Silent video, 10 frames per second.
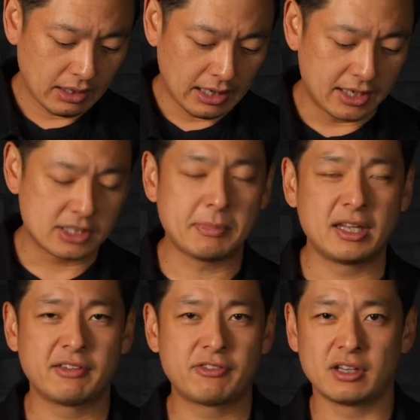And it's
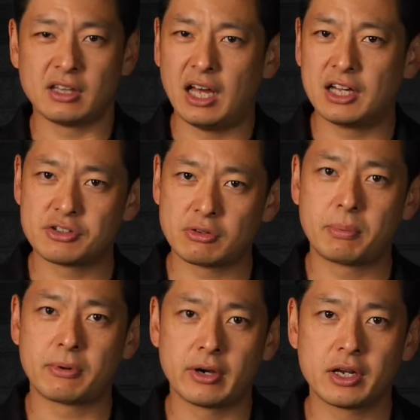mainly for the larger
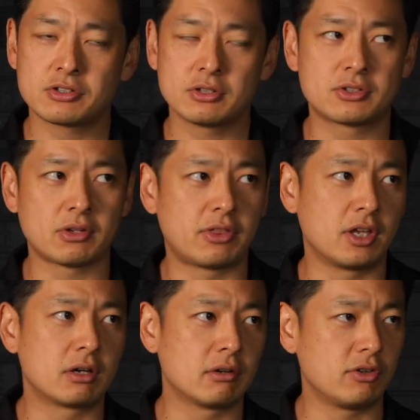operations. So
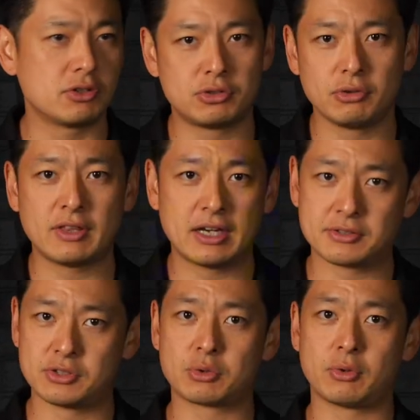think of your
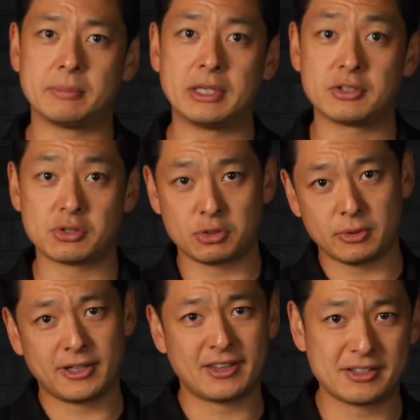2,000 square meters or
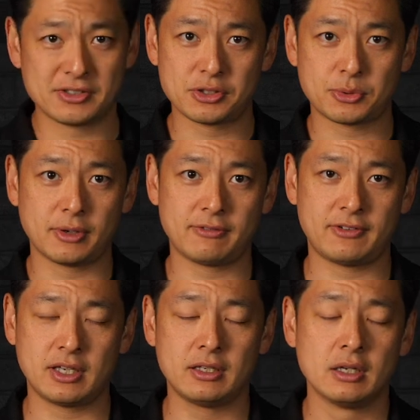20,000 square
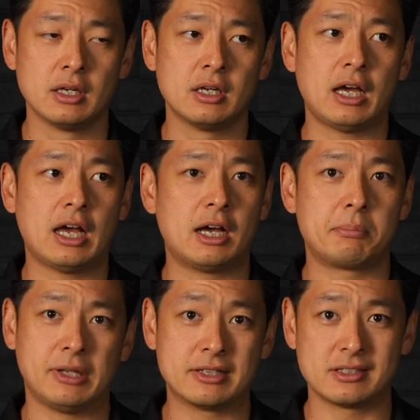feet
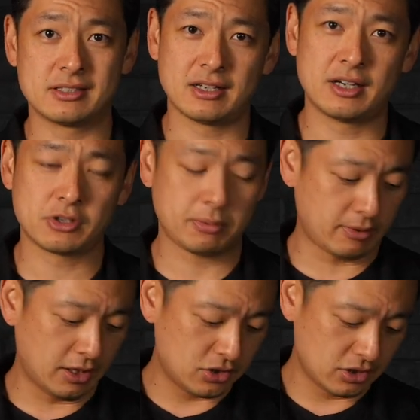plus in size
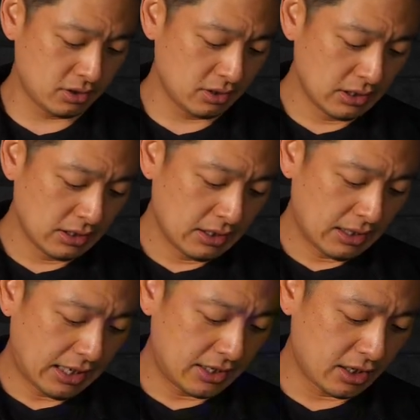operation.
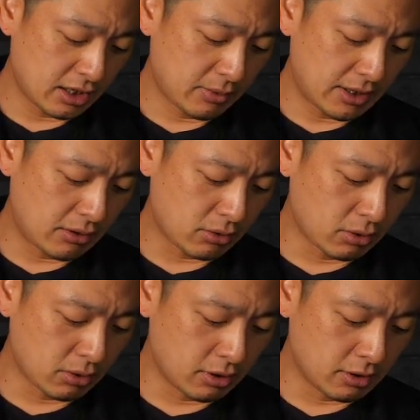And the other one I'll
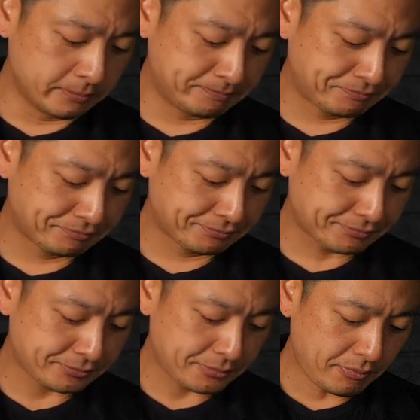call,
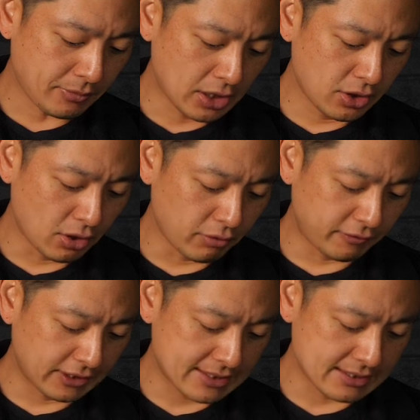
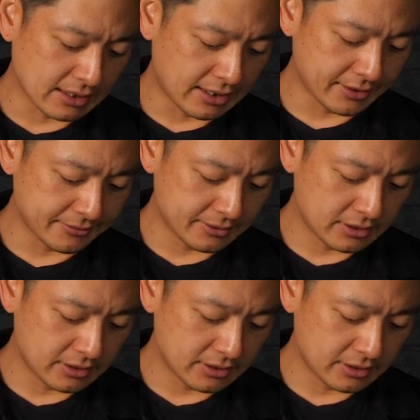flex light.